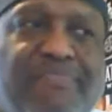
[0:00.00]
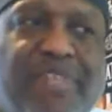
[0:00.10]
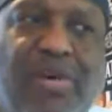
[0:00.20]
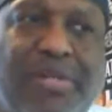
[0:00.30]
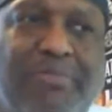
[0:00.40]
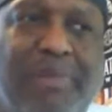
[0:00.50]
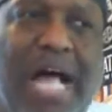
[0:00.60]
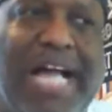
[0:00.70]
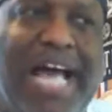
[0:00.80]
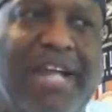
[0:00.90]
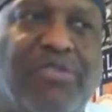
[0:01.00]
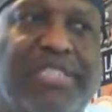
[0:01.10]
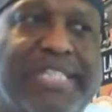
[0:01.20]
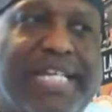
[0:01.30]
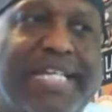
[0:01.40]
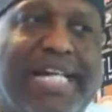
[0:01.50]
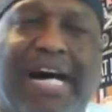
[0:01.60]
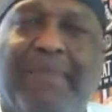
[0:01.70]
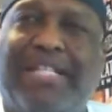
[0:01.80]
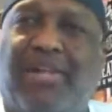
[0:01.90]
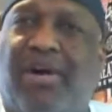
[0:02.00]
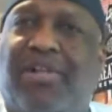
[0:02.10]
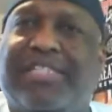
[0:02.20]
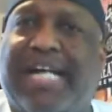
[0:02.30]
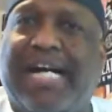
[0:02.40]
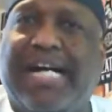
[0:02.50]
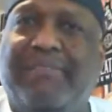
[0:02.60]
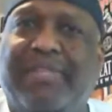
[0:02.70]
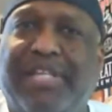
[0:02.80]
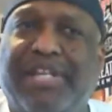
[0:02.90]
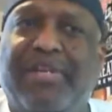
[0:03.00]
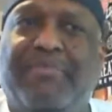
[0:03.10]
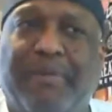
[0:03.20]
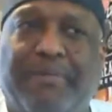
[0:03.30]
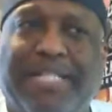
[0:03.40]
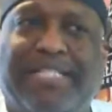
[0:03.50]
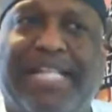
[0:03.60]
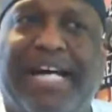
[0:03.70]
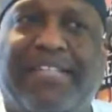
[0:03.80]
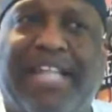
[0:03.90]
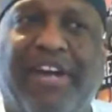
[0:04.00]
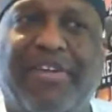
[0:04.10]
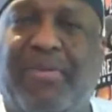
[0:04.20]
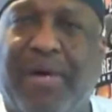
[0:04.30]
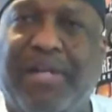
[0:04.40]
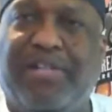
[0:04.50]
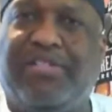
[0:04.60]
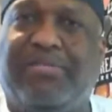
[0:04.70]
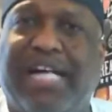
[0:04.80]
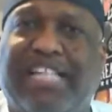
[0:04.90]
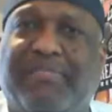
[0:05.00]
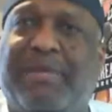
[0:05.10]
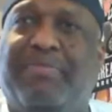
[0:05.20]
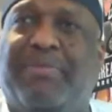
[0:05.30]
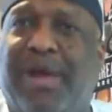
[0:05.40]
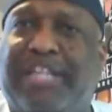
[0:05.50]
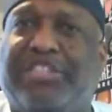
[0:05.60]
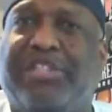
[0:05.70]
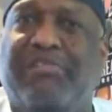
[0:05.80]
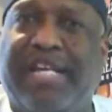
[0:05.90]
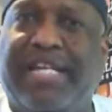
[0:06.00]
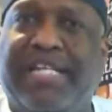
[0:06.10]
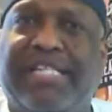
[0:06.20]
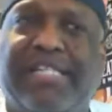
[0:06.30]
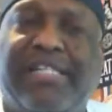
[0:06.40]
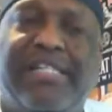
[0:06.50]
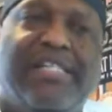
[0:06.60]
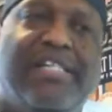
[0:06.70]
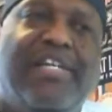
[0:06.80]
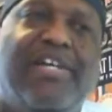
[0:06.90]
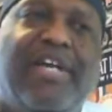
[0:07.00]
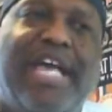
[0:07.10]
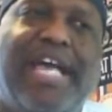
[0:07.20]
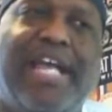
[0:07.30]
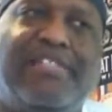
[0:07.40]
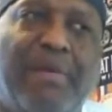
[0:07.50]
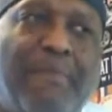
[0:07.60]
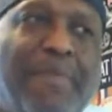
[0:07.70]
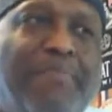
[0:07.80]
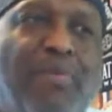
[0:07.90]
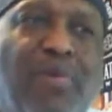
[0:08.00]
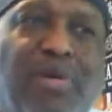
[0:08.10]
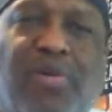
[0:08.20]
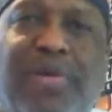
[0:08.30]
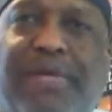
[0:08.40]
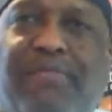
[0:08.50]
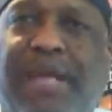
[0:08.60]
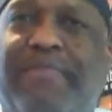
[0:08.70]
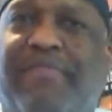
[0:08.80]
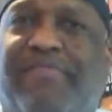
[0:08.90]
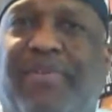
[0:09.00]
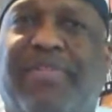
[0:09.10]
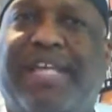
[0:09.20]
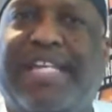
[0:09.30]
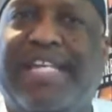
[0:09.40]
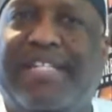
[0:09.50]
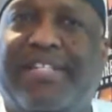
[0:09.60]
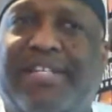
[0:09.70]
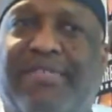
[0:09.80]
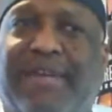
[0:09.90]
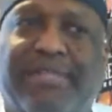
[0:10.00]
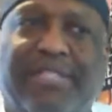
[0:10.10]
on the blog, I don't see comments all the time. You know, you put pieces out there, you wonder sometimes if people are actually reading it. And some people will quit way before they need to. I would